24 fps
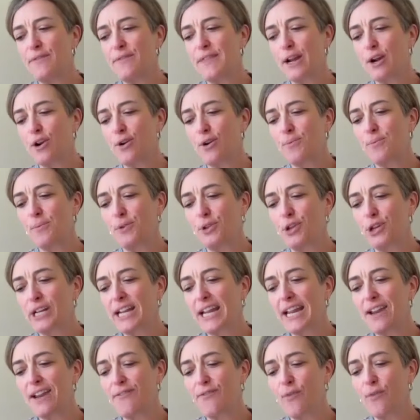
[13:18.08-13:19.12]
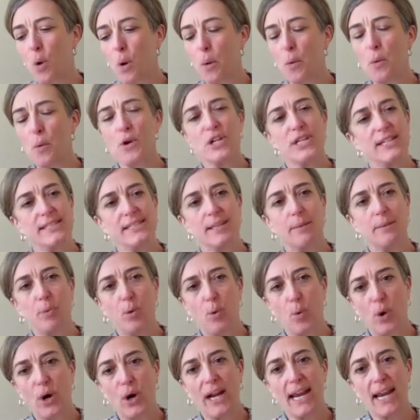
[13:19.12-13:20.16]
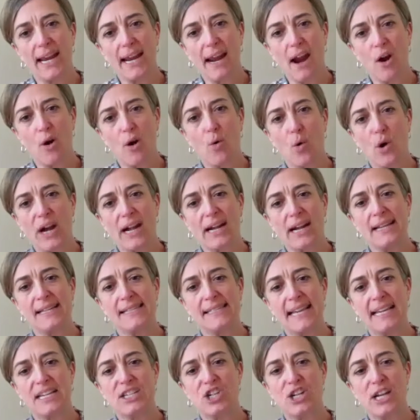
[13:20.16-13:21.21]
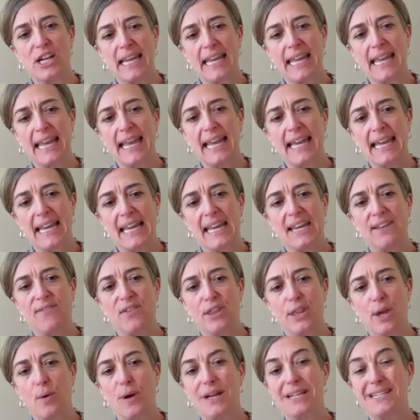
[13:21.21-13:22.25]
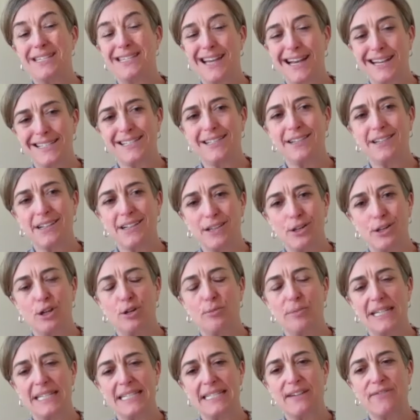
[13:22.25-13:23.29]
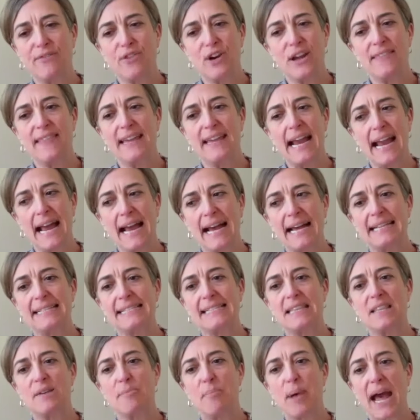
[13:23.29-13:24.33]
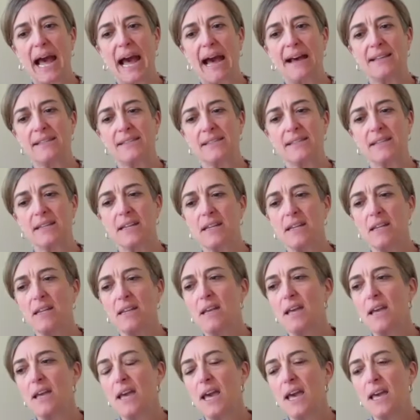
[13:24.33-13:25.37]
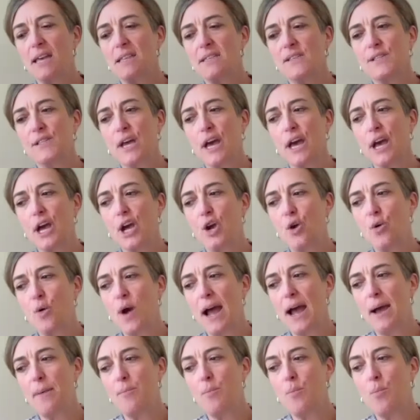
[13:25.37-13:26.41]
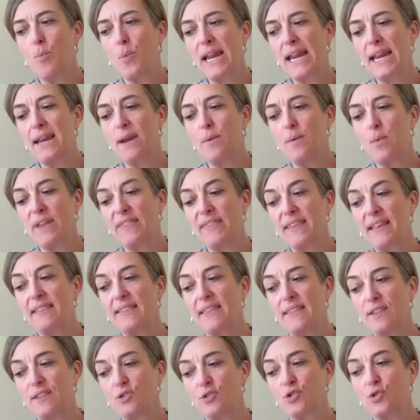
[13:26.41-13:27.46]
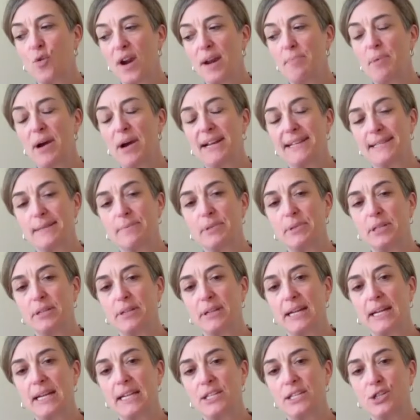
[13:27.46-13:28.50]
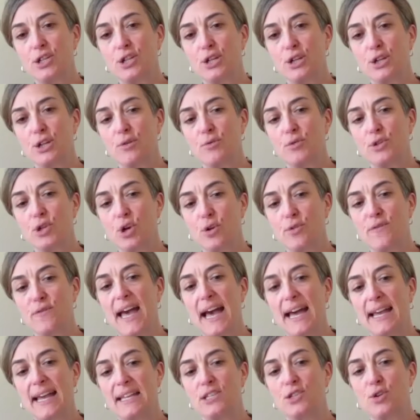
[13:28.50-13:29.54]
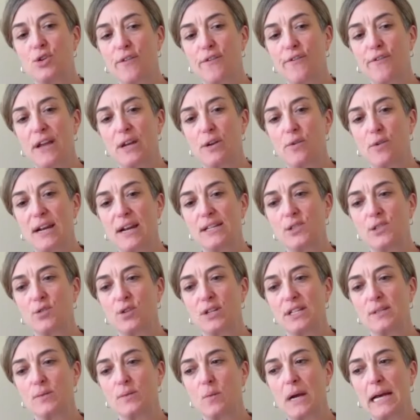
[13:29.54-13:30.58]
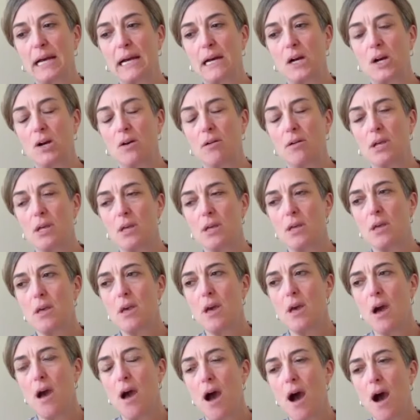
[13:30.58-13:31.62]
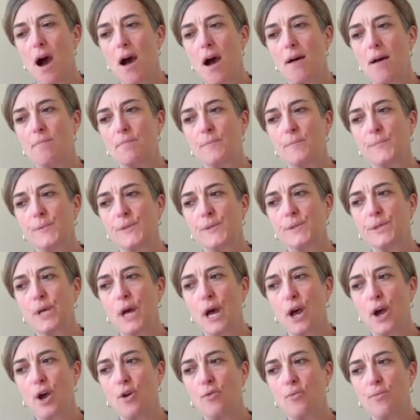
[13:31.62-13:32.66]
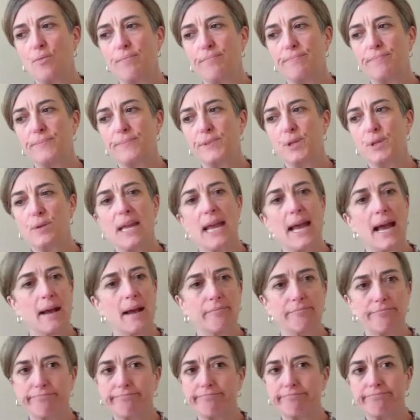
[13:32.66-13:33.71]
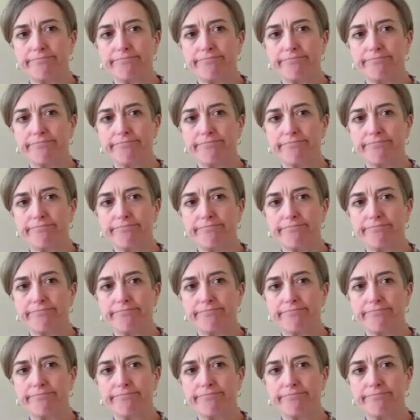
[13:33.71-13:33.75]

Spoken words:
they're looking forward to supporting our organization again, even though it does look a little bit different than it has in the past. And so we think that there's great possibility to turn that into a fundraiser as well. So yeah.